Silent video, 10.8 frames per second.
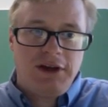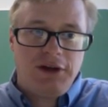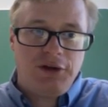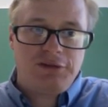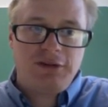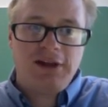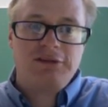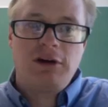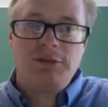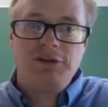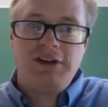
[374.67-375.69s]
It also has a
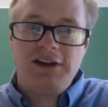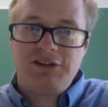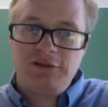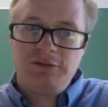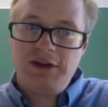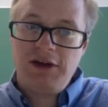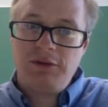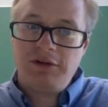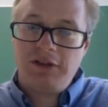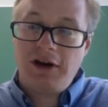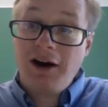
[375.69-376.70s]
reputation of being
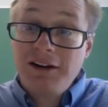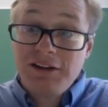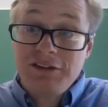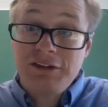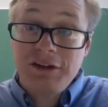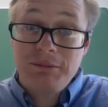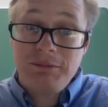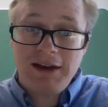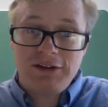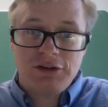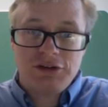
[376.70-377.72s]
one of the hardest
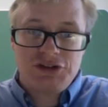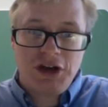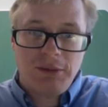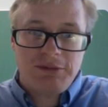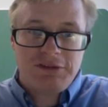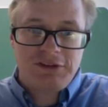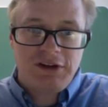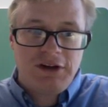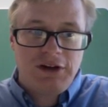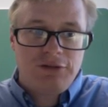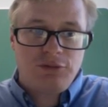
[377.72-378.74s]
mental jumps
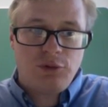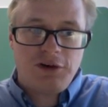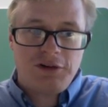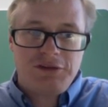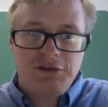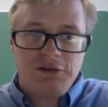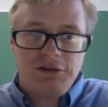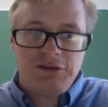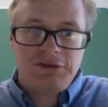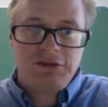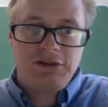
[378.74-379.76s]
for
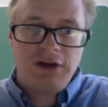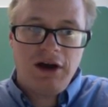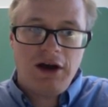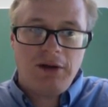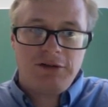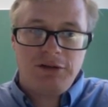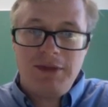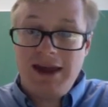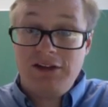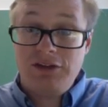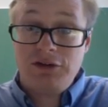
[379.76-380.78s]
students um, to
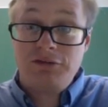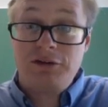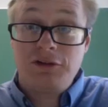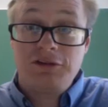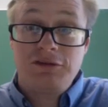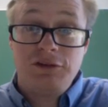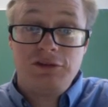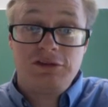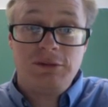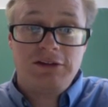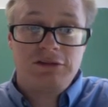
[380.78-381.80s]
make in their first few
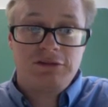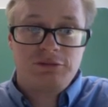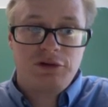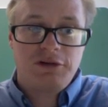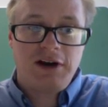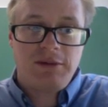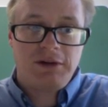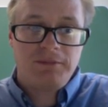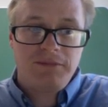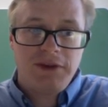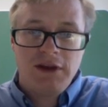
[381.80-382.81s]
semesters of programming.
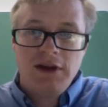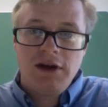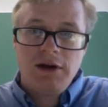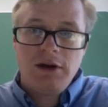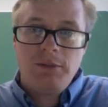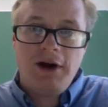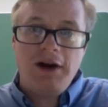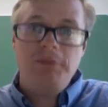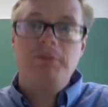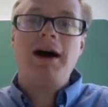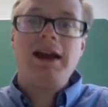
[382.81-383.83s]

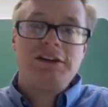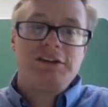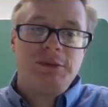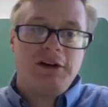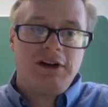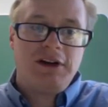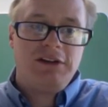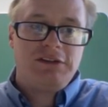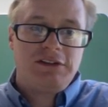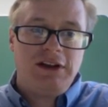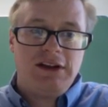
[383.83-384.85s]
But my
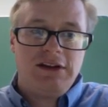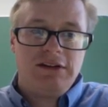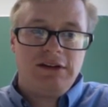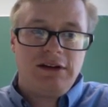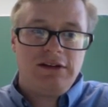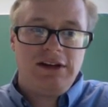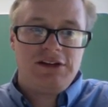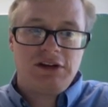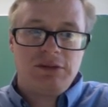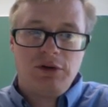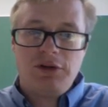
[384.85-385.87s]
experience in
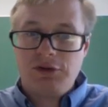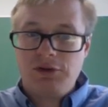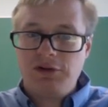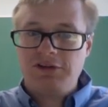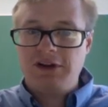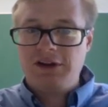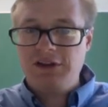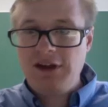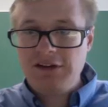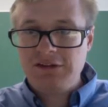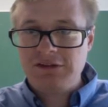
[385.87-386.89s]
teaching both a course like
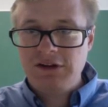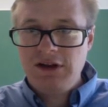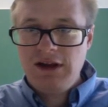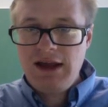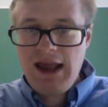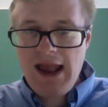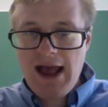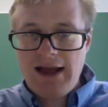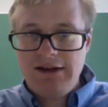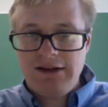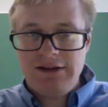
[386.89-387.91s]
this
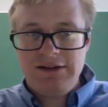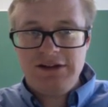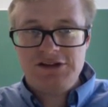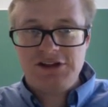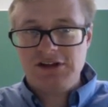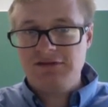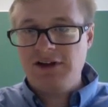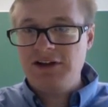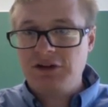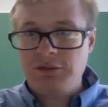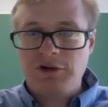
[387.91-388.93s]
and in teaching
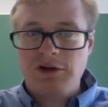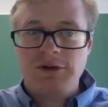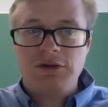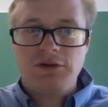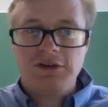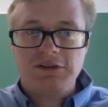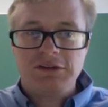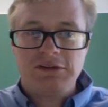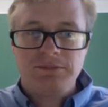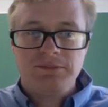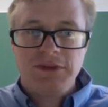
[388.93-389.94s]
conventional programming
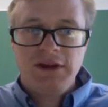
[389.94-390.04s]
courses